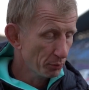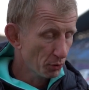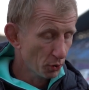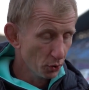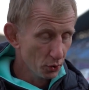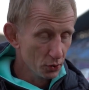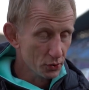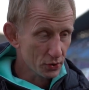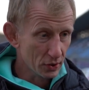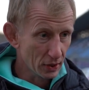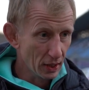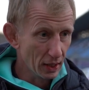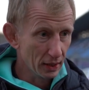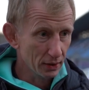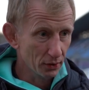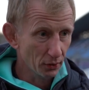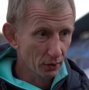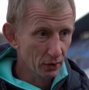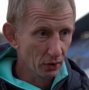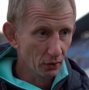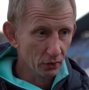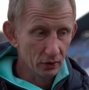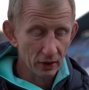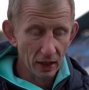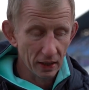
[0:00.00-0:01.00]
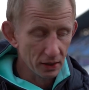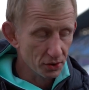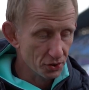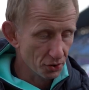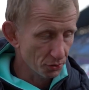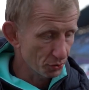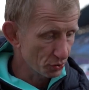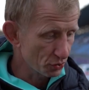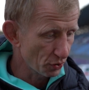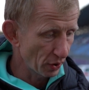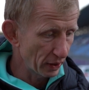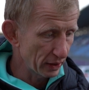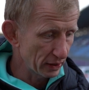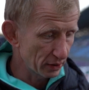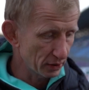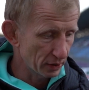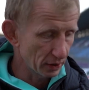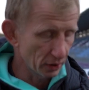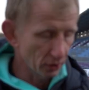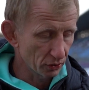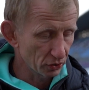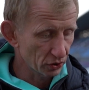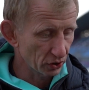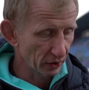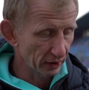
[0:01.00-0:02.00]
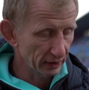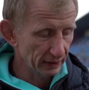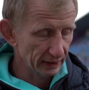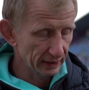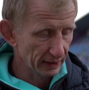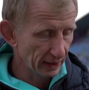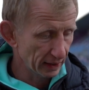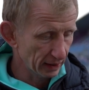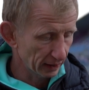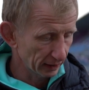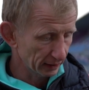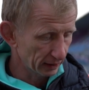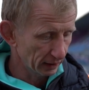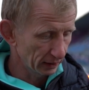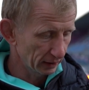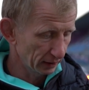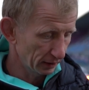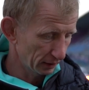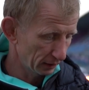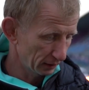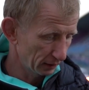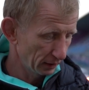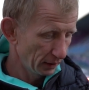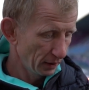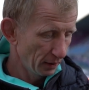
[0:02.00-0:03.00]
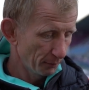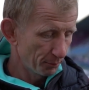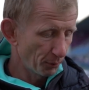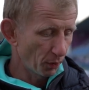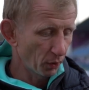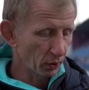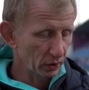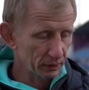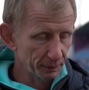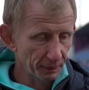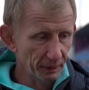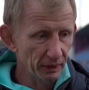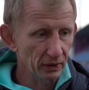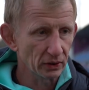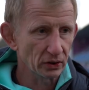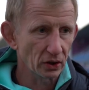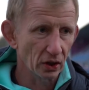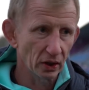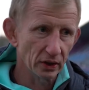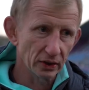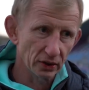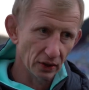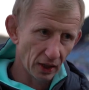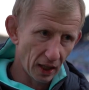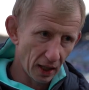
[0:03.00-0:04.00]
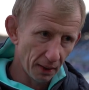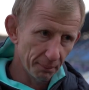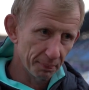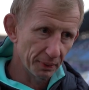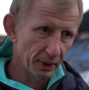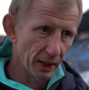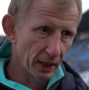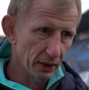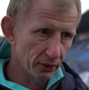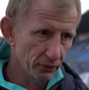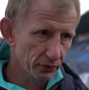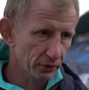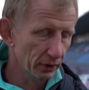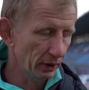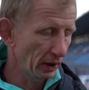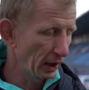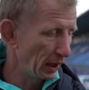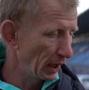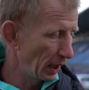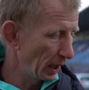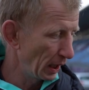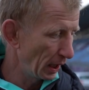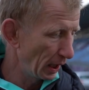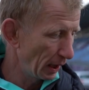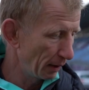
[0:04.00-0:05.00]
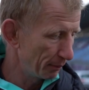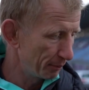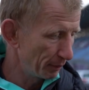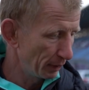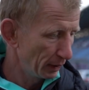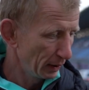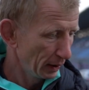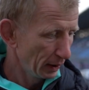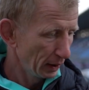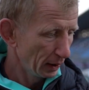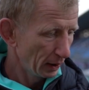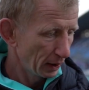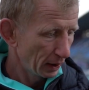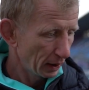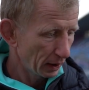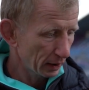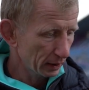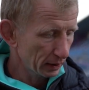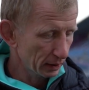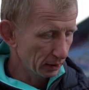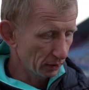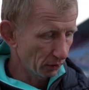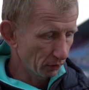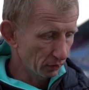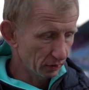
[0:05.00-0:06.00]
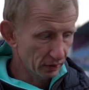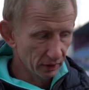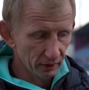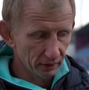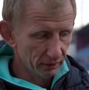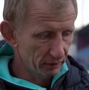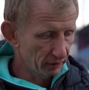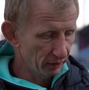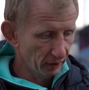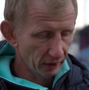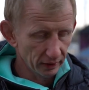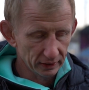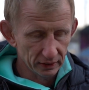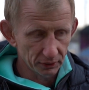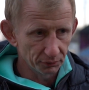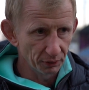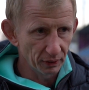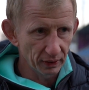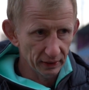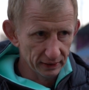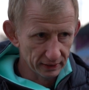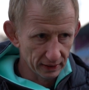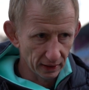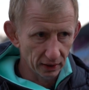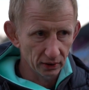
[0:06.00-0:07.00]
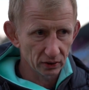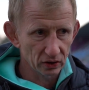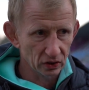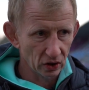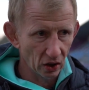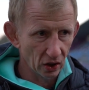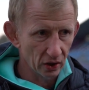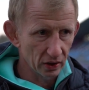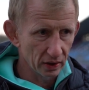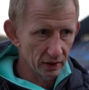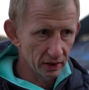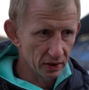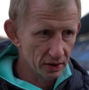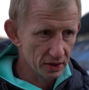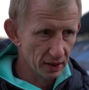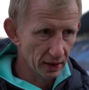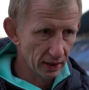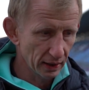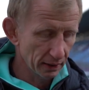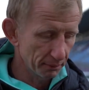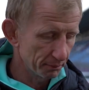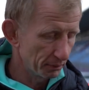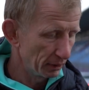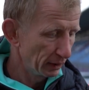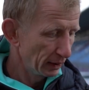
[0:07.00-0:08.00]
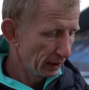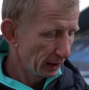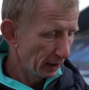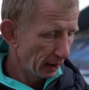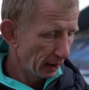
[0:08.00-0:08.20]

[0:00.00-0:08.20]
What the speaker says: Good. Yeah, no, I thought the attitude was great. You know, so as I said, like the more experienced guys are helping out. You know, the likes of Reese there starting in the team,